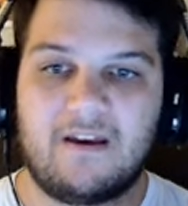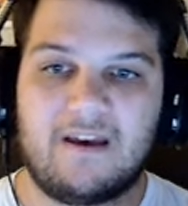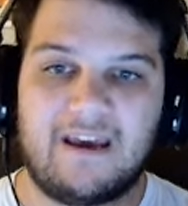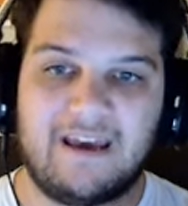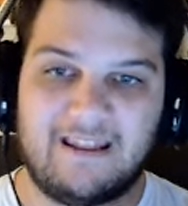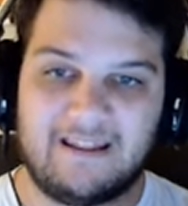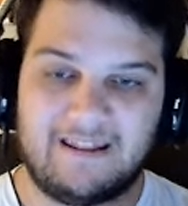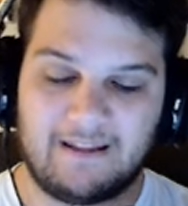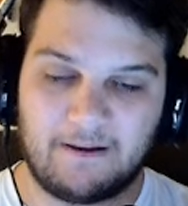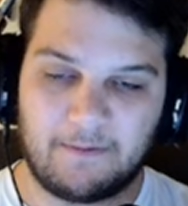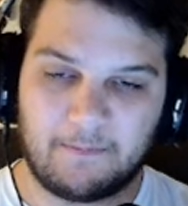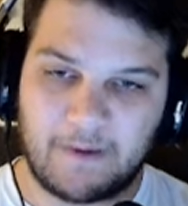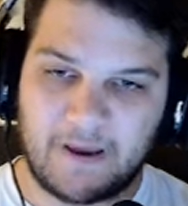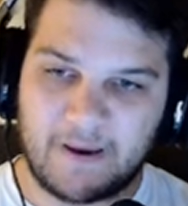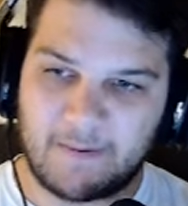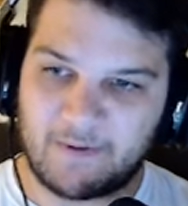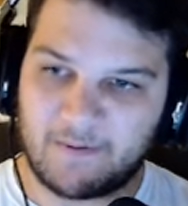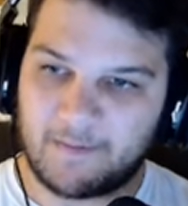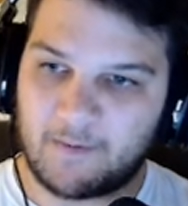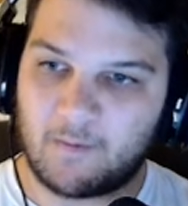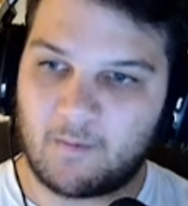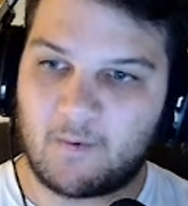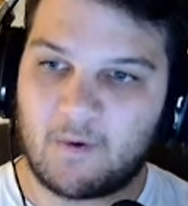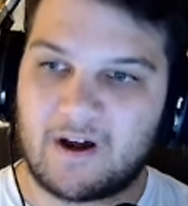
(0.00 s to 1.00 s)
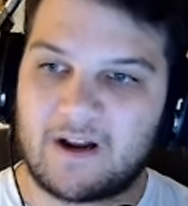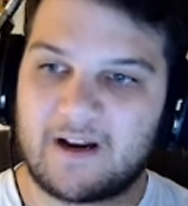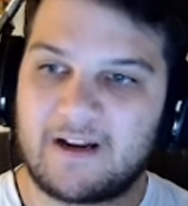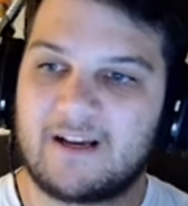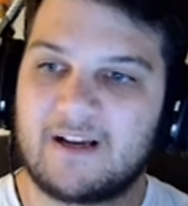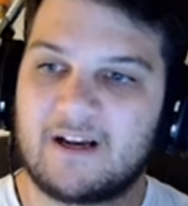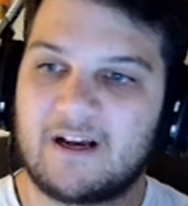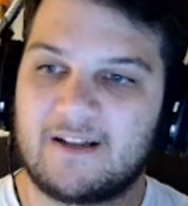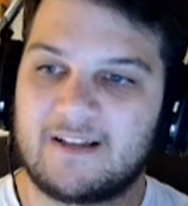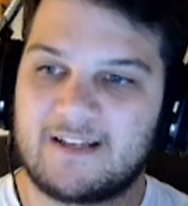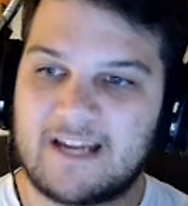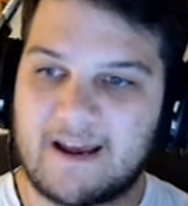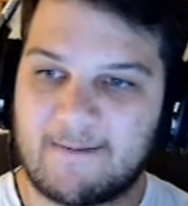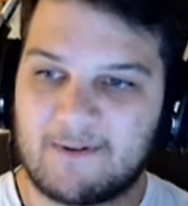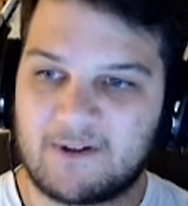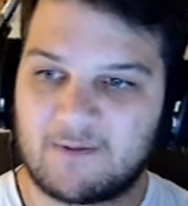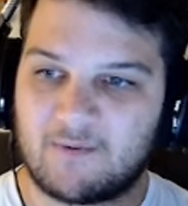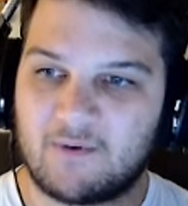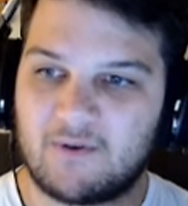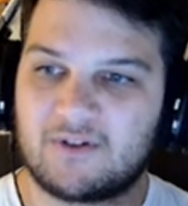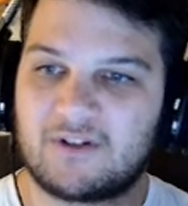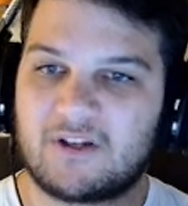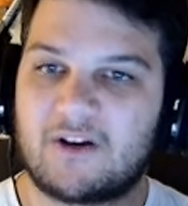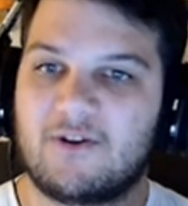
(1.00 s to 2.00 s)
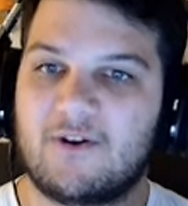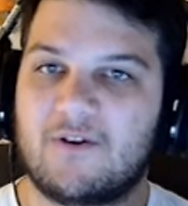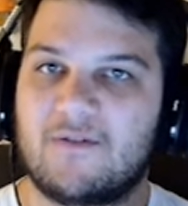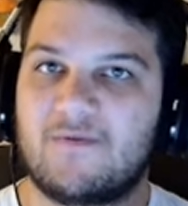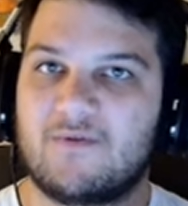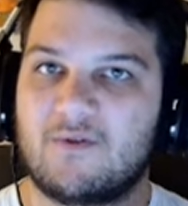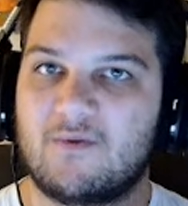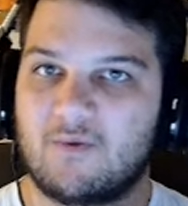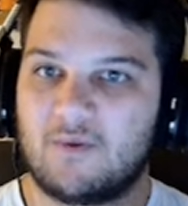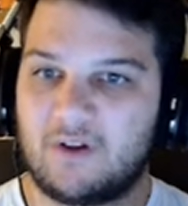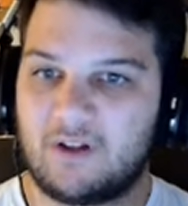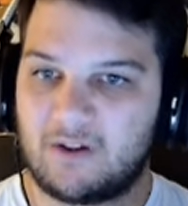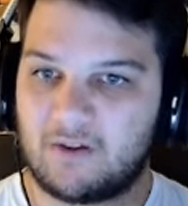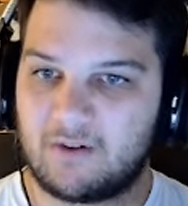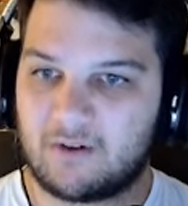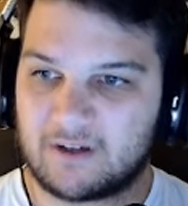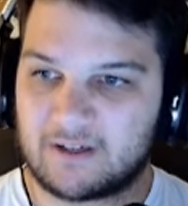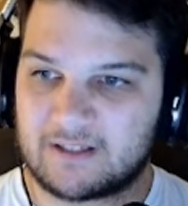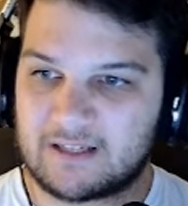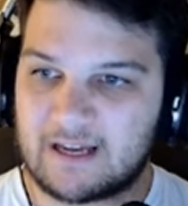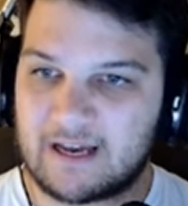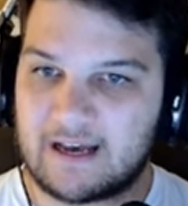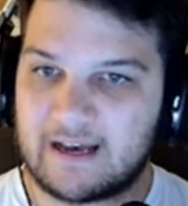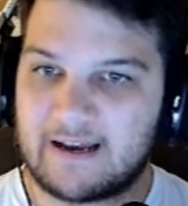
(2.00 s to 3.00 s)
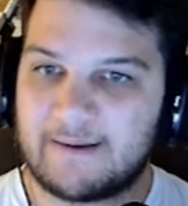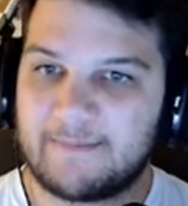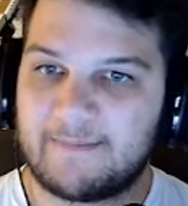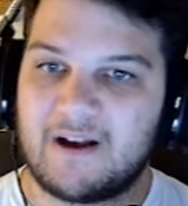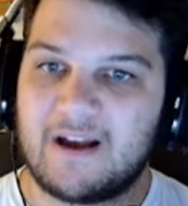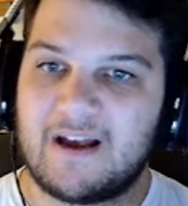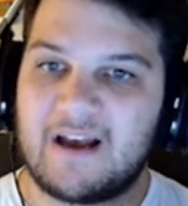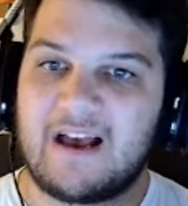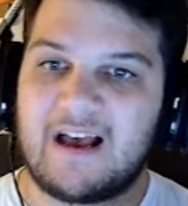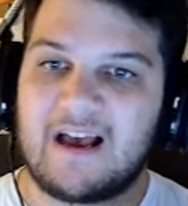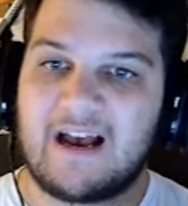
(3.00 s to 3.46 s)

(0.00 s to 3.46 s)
And people have been wanting a damage boost on her for a really long time.